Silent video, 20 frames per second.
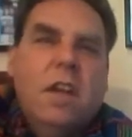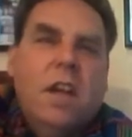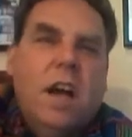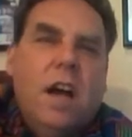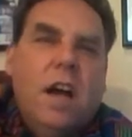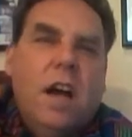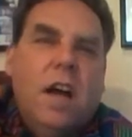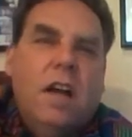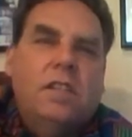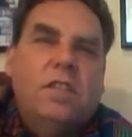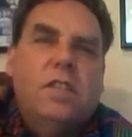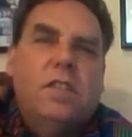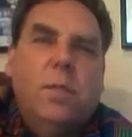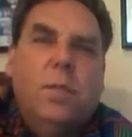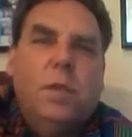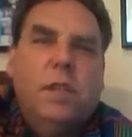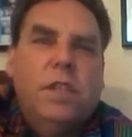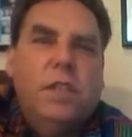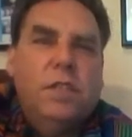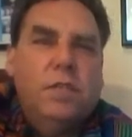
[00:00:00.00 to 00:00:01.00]
So
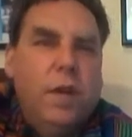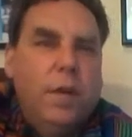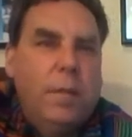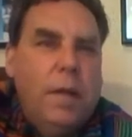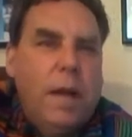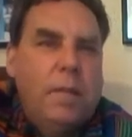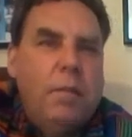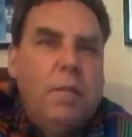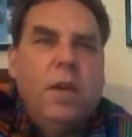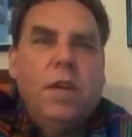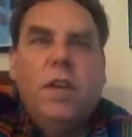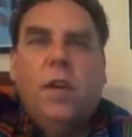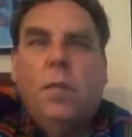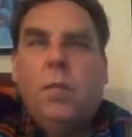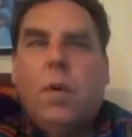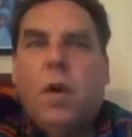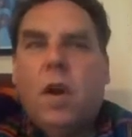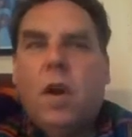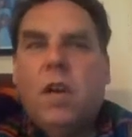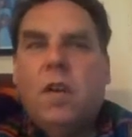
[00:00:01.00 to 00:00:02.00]
please remember, your
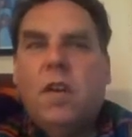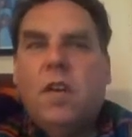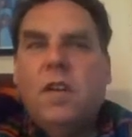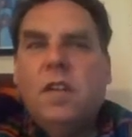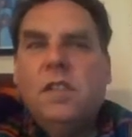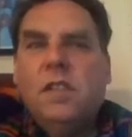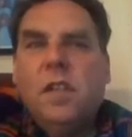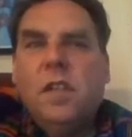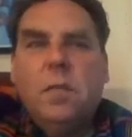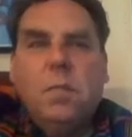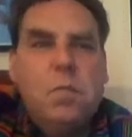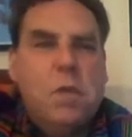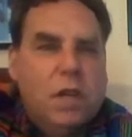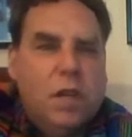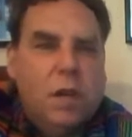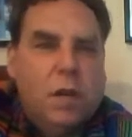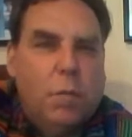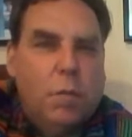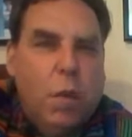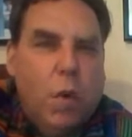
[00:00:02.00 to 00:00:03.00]
partner is a
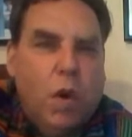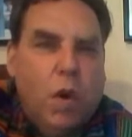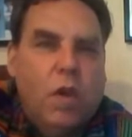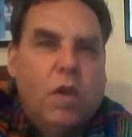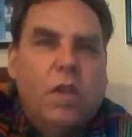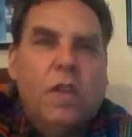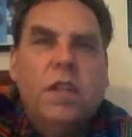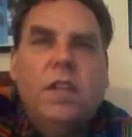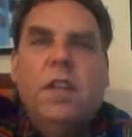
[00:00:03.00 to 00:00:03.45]
mere mortal,